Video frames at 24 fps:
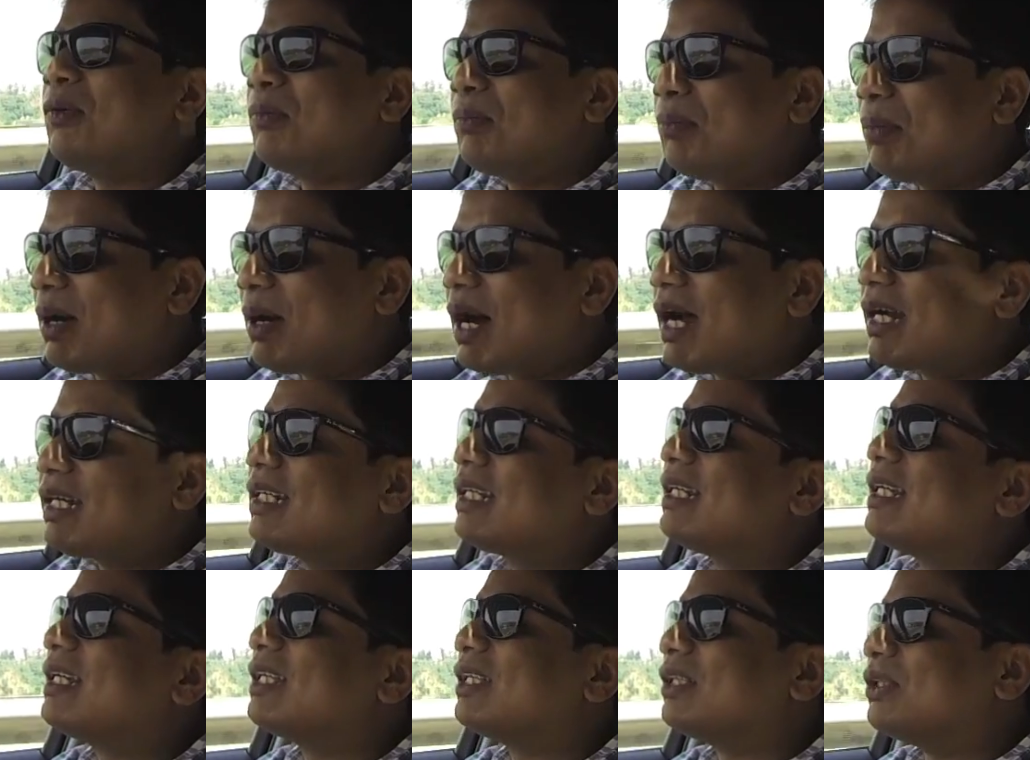But
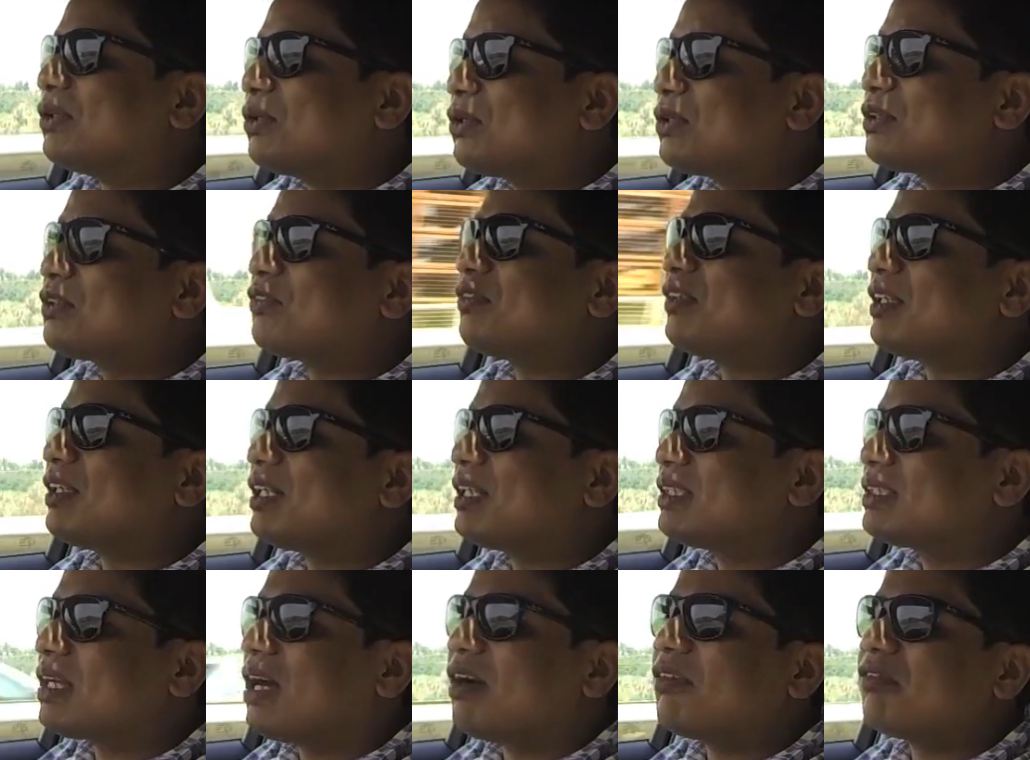those
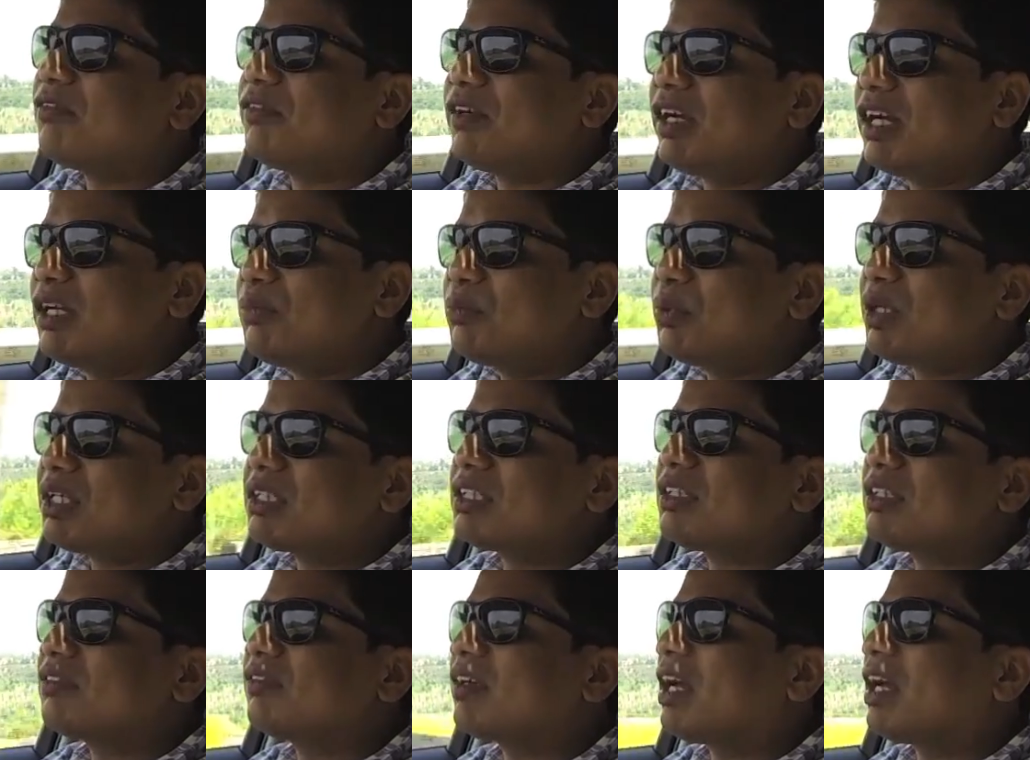figures are very impressive